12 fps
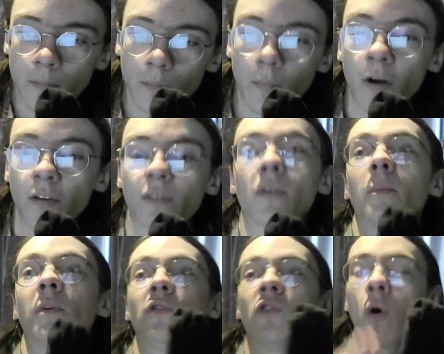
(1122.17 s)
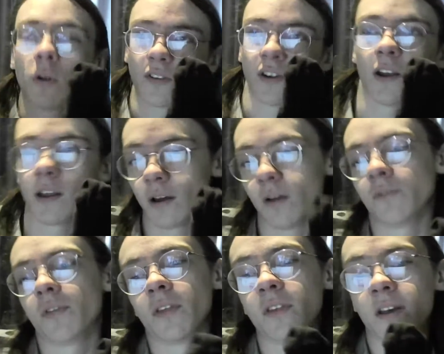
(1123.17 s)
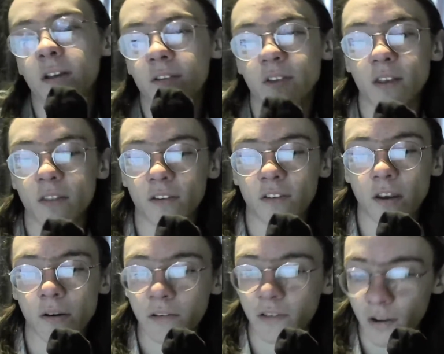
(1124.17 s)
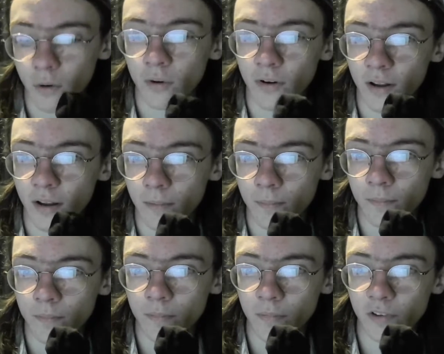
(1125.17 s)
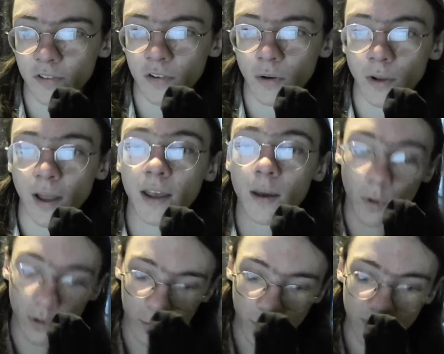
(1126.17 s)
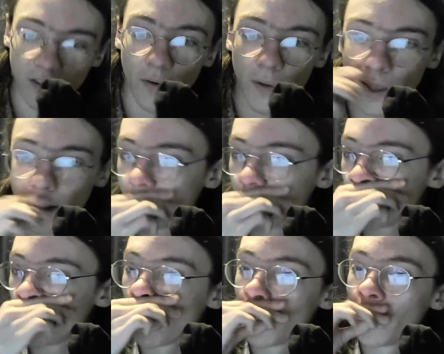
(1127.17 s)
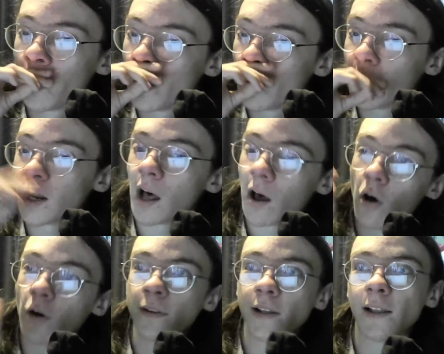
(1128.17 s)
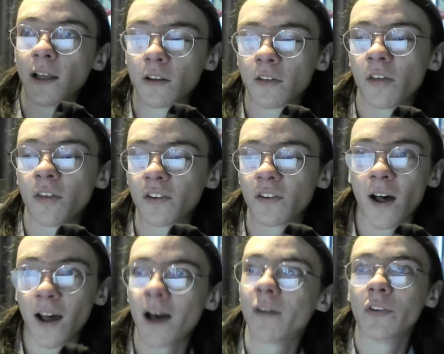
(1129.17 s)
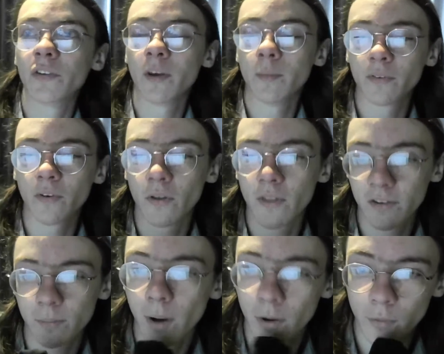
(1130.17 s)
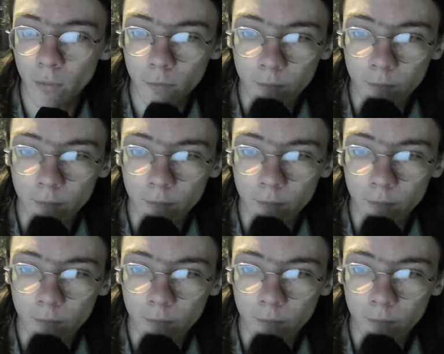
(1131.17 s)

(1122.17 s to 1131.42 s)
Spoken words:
Whereas if the majority of the things in the series I'd already listened to, like it was with Terry Gilliam, then I only link the things that I haven't seen before. That's my rule.